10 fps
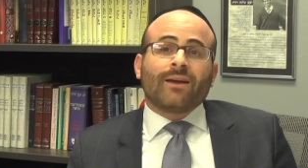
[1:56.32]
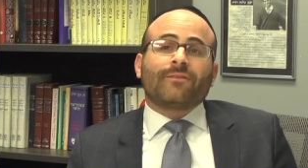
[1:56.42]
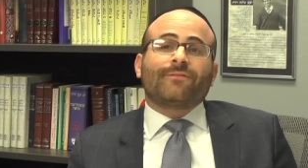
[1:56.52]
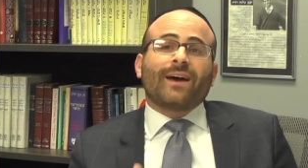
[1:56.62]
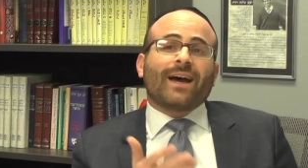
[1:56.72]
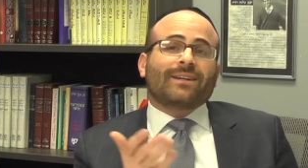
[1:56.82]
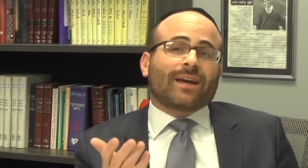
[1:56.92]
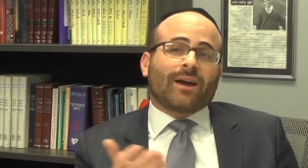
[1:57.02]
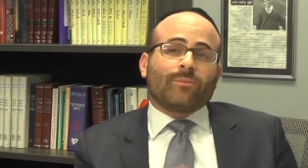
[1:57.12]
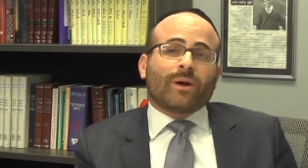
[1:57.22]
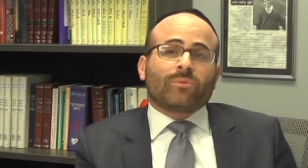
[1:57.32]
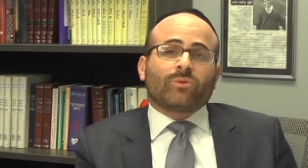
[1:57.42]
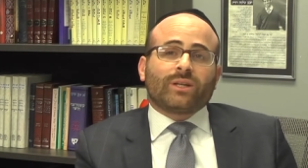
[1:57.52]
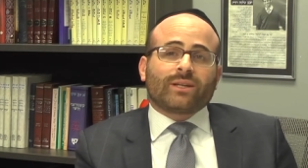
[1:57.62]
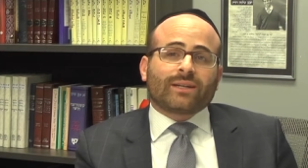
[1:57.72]
In fact, I remember
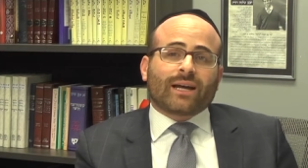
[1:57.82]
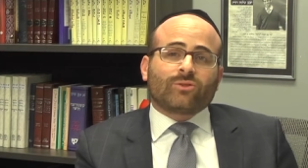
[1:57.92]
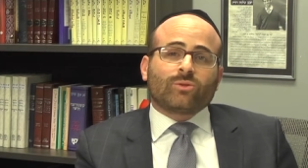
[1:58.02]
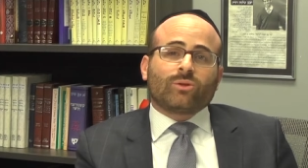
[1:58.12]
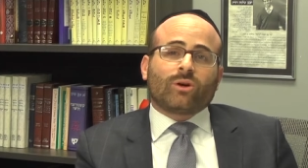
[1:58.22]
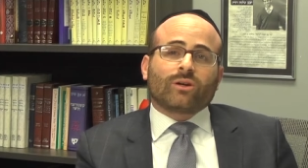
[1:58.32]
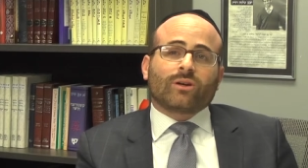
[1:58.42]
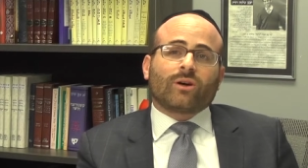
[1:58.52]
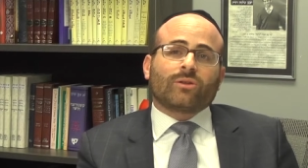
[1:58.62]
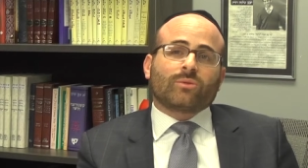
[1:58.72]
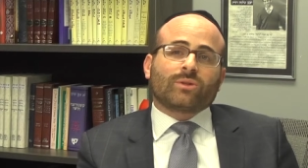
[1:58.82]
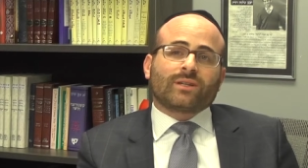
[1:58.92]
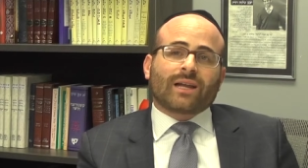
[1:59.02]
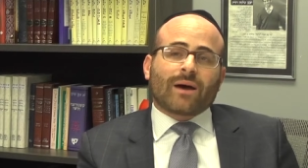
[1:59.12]
reading not too long ago there was an